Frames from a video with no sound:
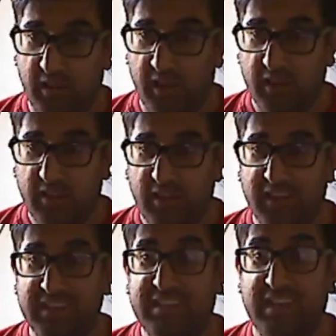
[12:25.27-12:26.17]
that.
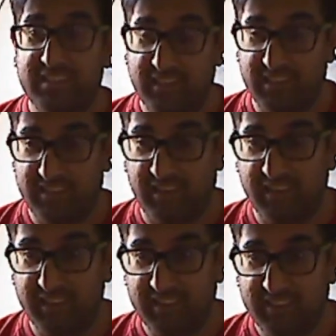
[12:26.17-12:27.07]
And they tested us on
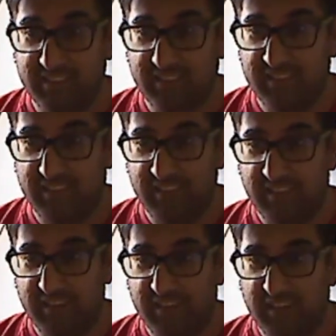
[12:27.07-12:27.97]
it.
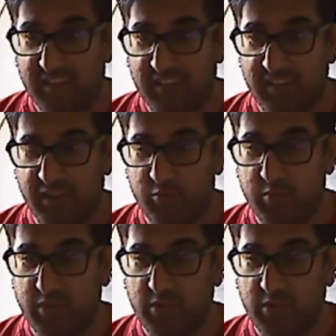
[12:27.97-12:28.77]
Like we would